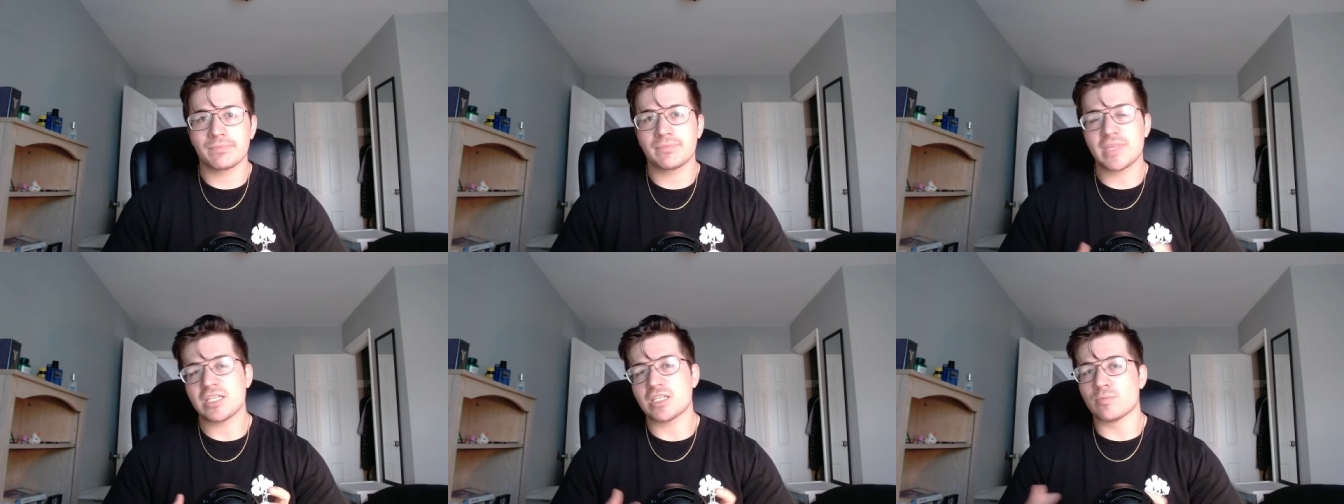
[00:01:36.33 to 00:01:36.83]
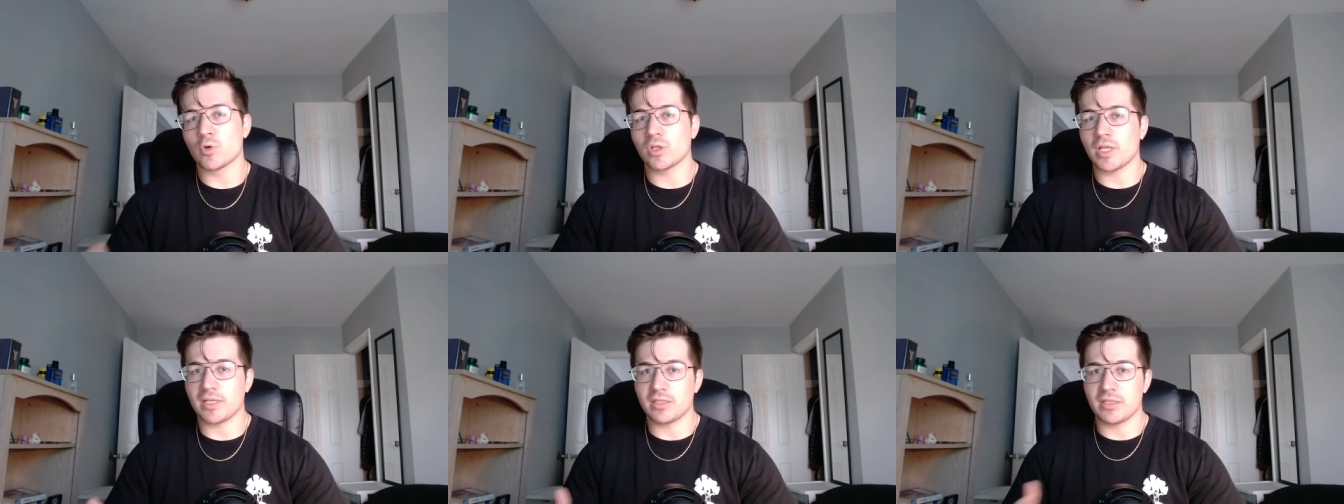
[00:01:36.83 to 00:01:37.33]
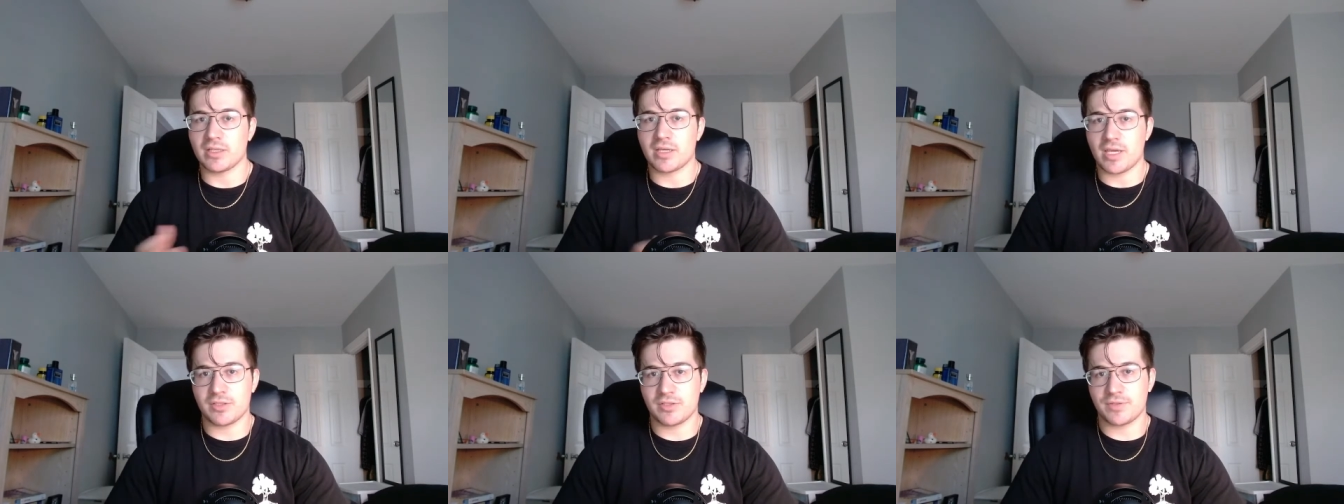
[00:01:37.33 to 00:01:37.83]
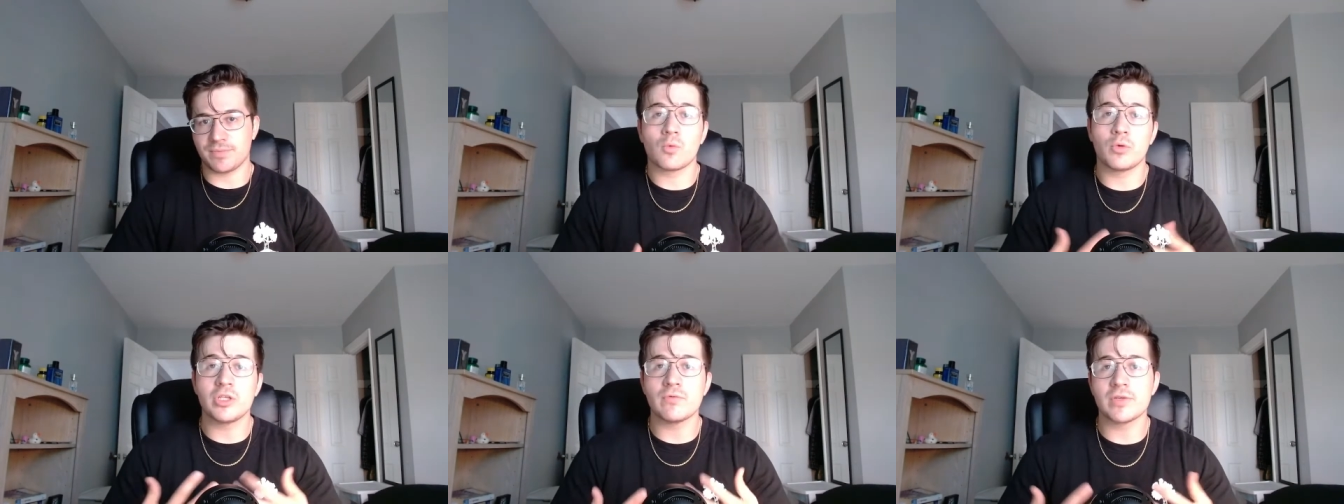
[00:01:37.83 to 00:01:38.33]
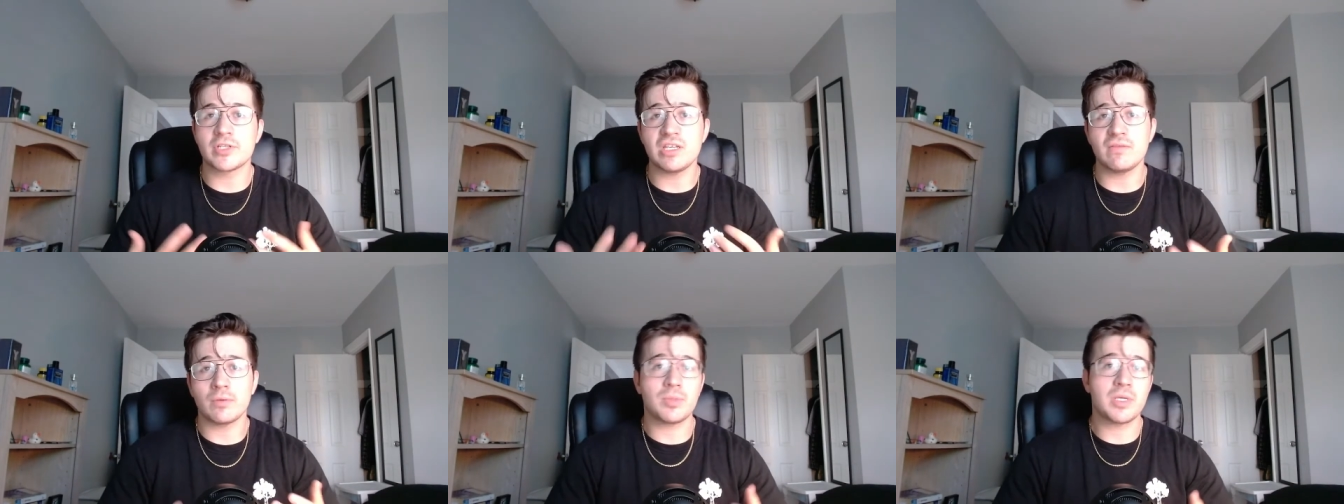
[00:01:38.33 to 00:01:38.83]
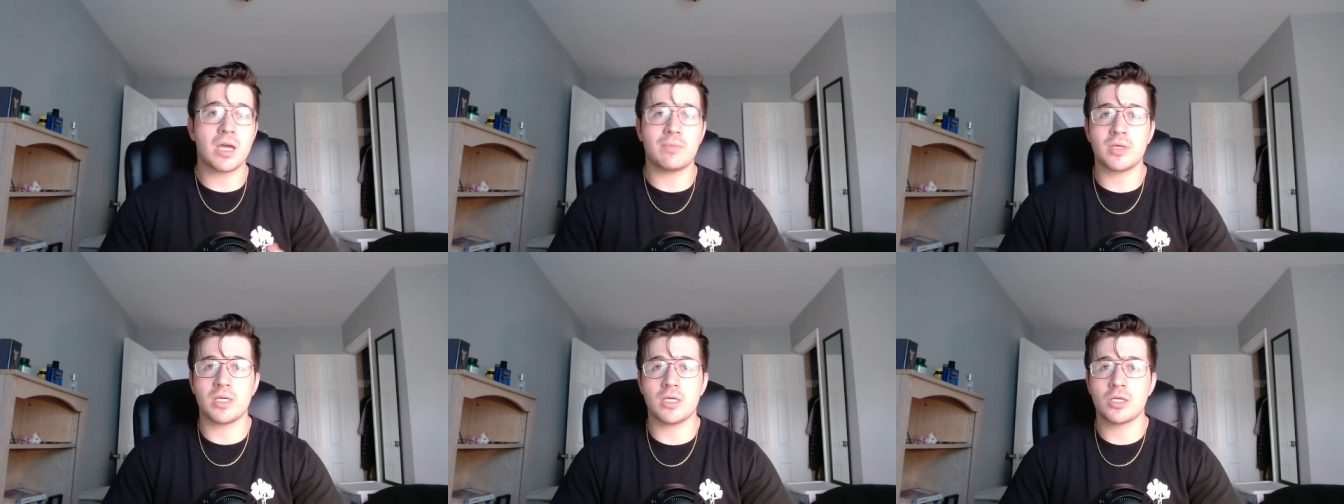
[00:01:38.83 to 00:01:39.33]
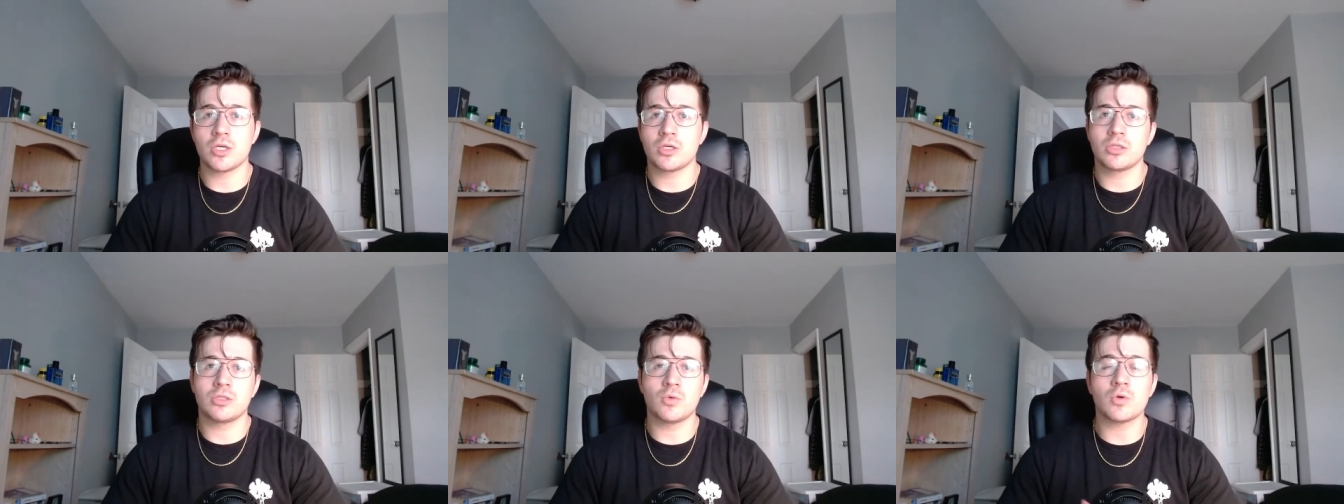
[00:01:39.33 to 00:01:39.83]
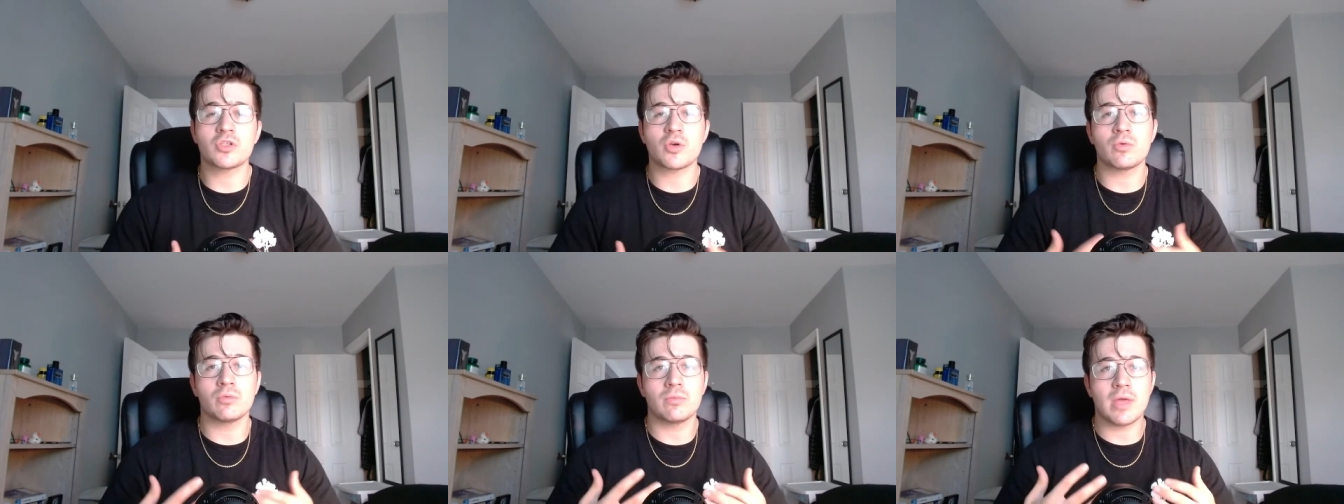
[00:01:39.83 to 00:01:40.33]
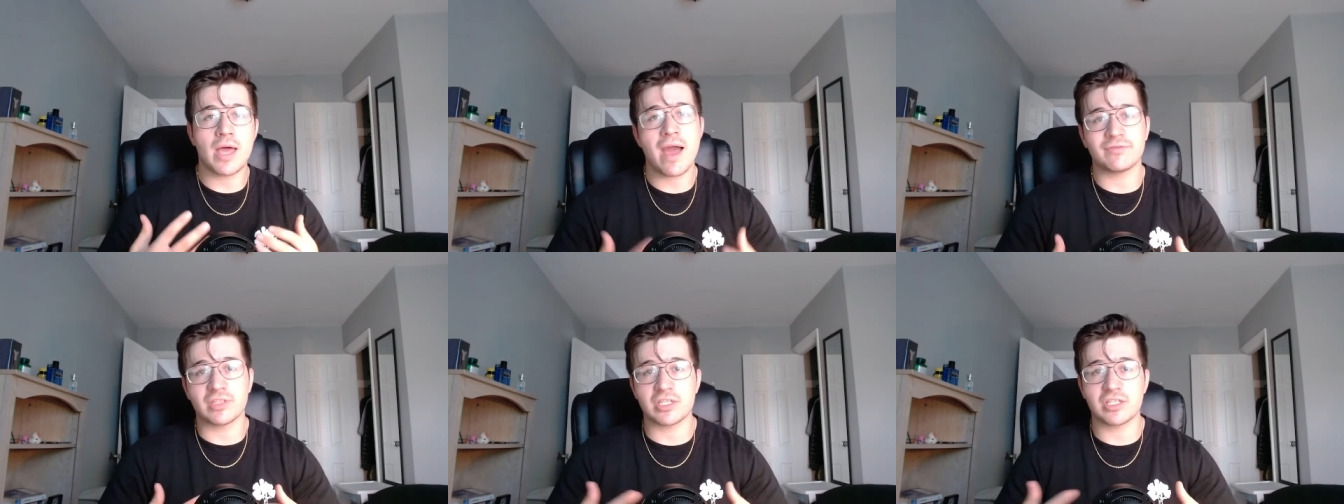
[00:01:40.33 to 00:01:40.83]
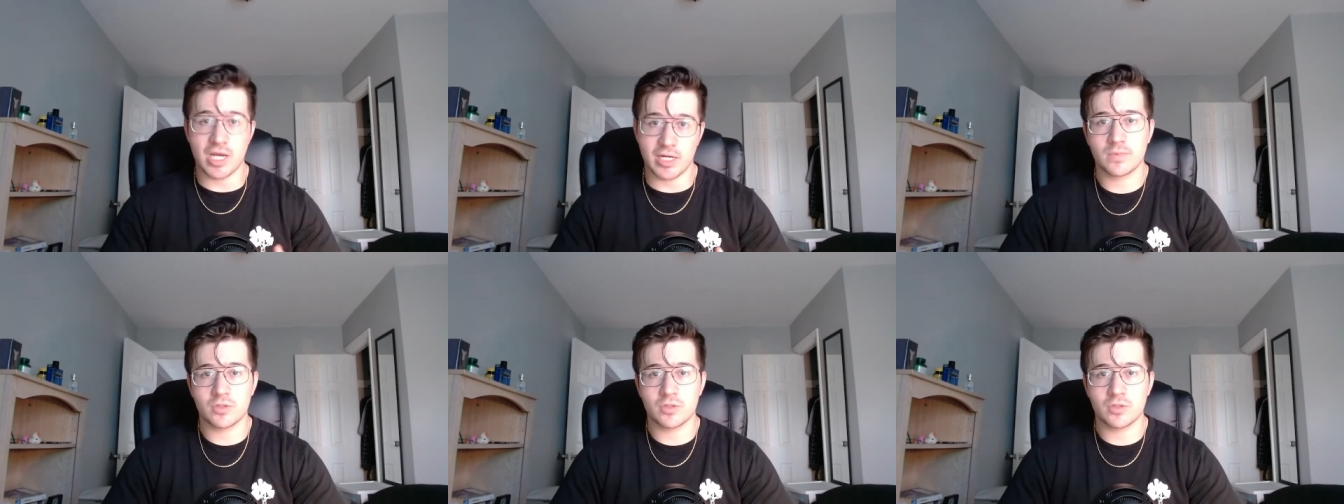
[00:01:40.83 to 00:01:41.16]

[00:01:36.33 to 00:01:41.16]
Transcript: This is more likely the case. When you receive a PIP, you also have to sign it.